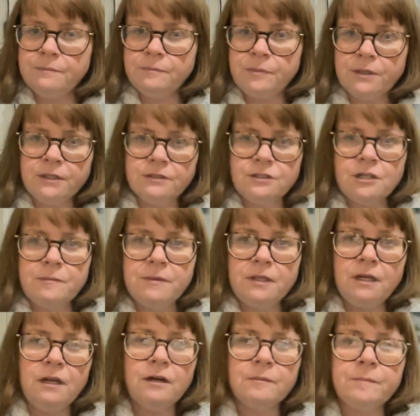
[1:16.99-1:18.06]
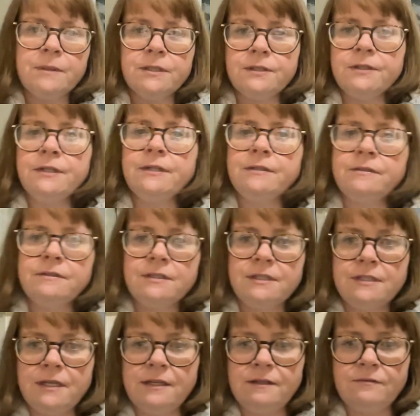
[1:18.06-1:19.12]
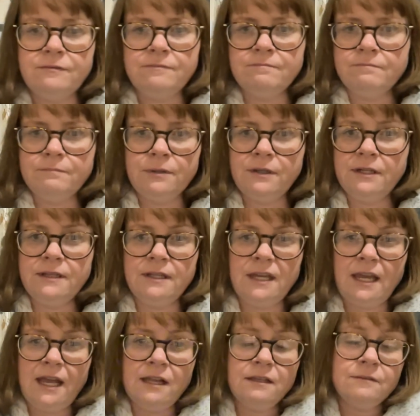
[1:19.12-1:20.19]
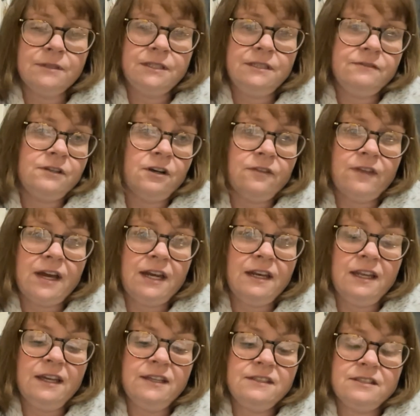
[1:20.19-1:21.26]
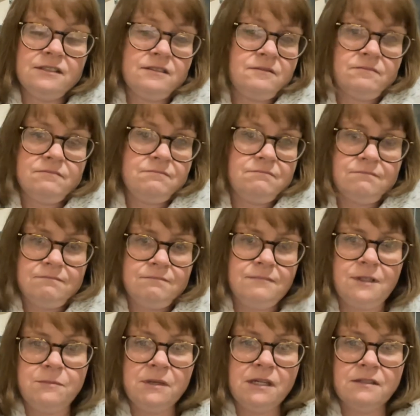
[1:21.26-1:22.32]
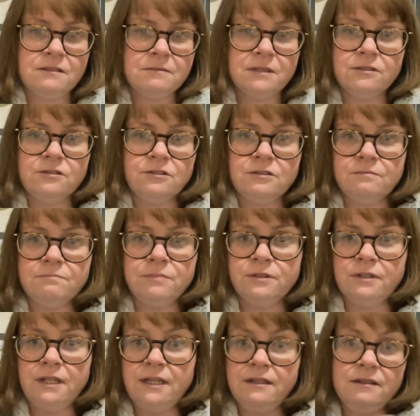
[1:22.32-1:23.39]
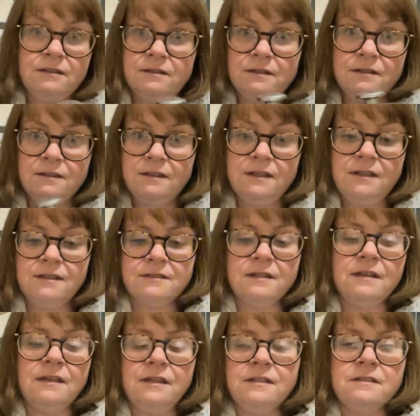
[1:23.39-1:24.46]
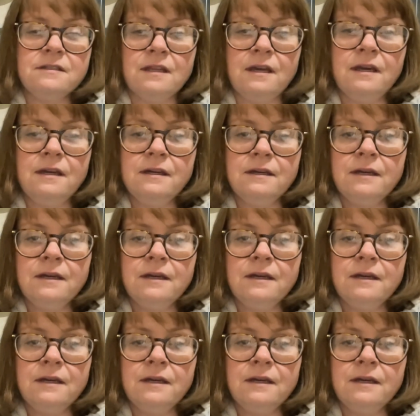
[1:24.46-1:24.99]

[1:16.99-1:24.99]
You put it on top of the log burner to save boiling the kettle. When you've got that lit, you may as well just boil it on there. The heat's there.